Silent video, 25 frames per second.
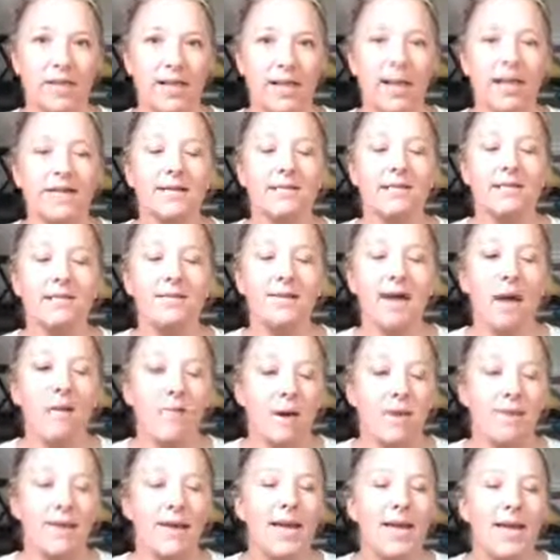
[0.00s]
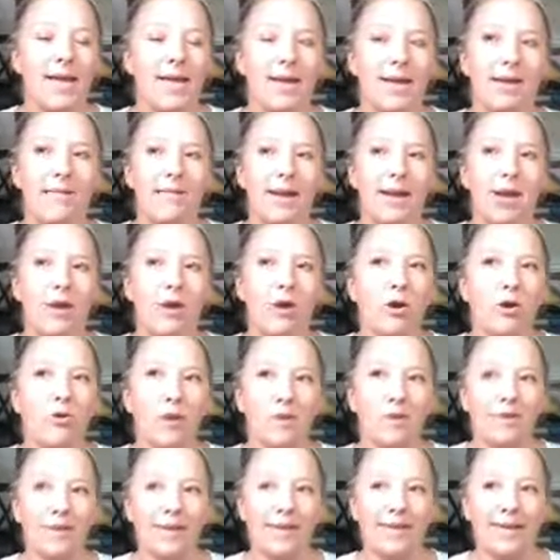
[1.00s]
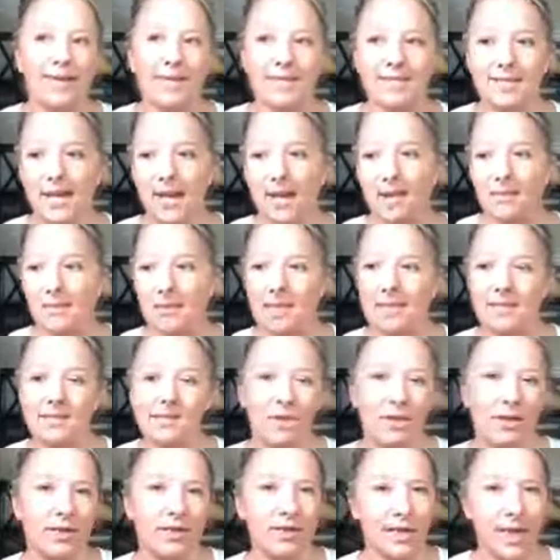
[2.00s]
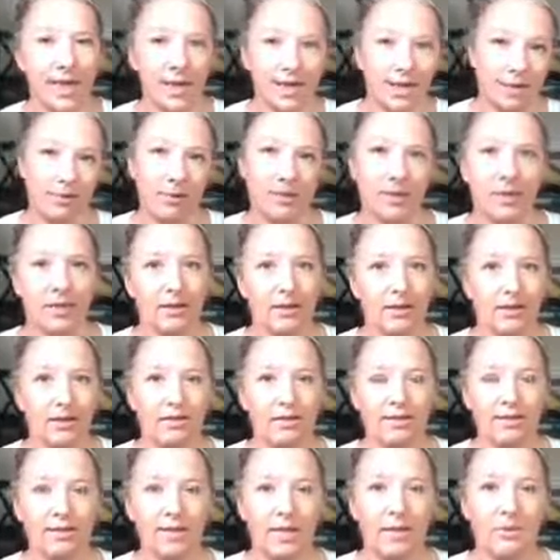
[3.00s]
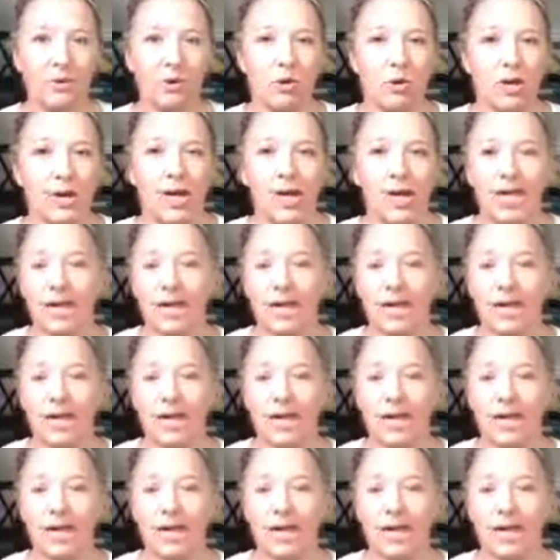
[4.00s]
I got to step up, get out of my own way and be like, yes, I'm as good as anybody here on this table.